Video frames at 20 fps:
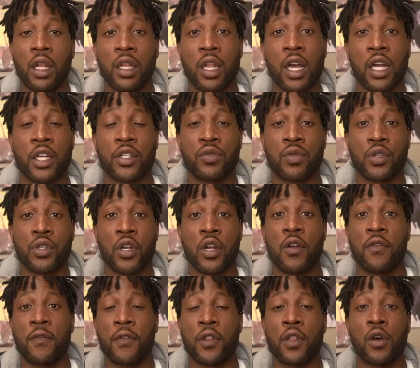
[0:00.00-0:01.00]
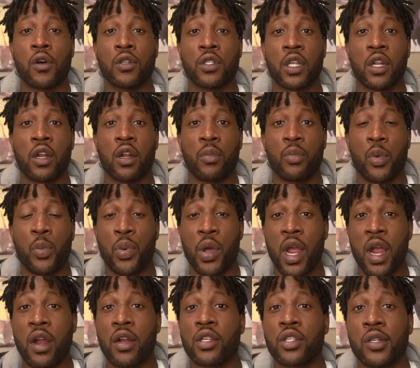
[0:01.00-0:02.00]
Luck is reserved for those that are
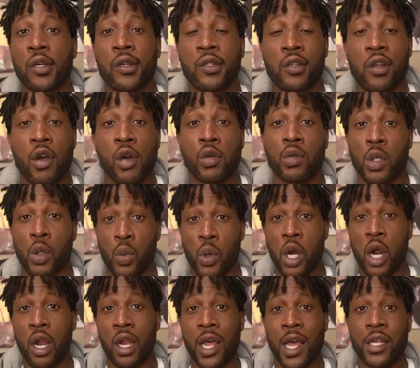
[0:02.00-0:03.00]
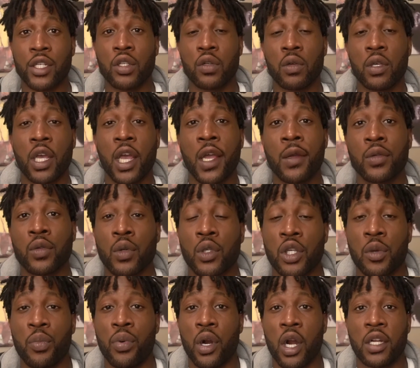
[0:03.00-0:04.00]
prepared. So as long as we win our last two games, we
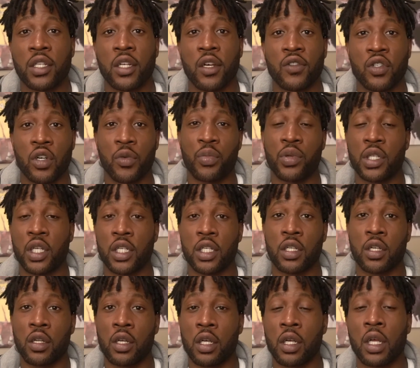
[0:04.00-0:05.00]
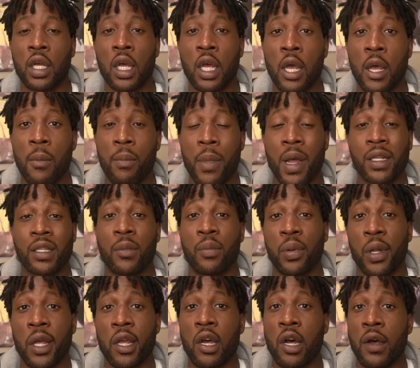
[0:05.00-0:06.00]
should put ourselves in a position to make the
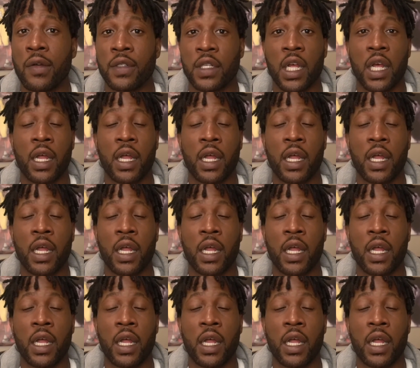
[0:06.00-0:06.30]
playoffs.